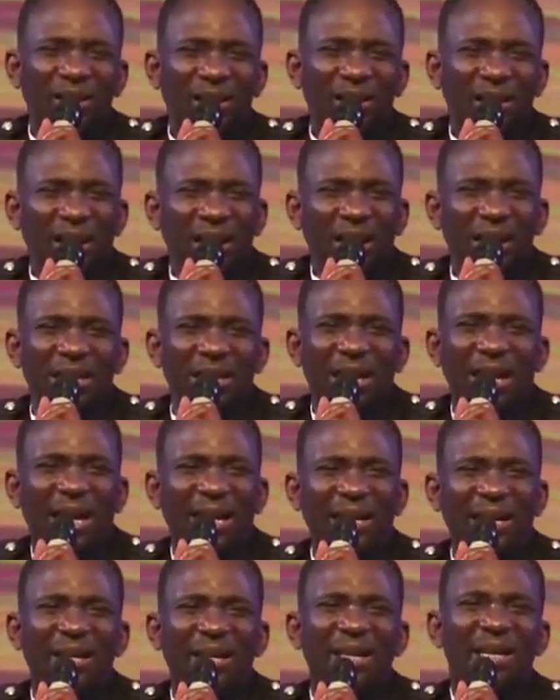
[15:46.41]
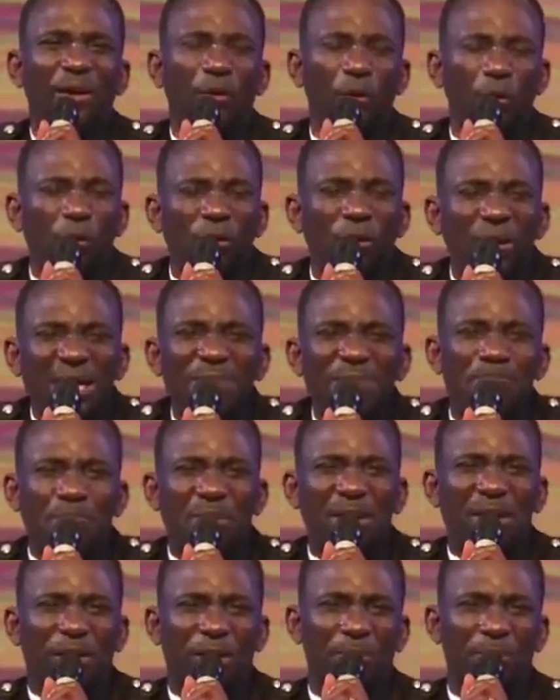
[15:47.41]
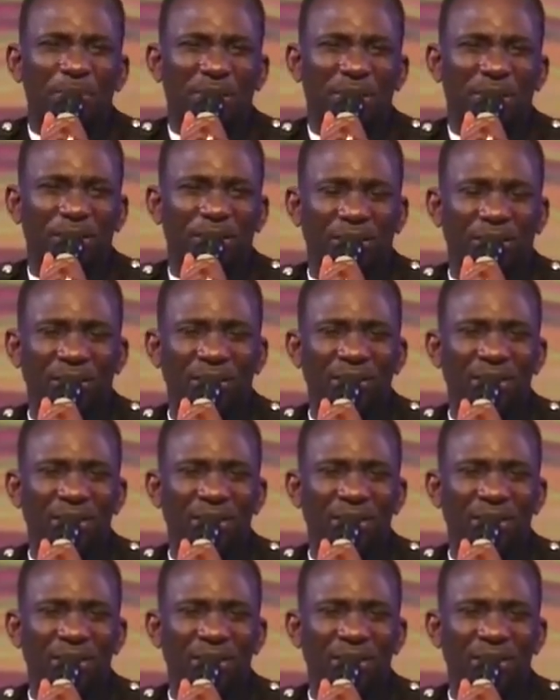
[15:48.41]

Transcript: in an Olympic competition,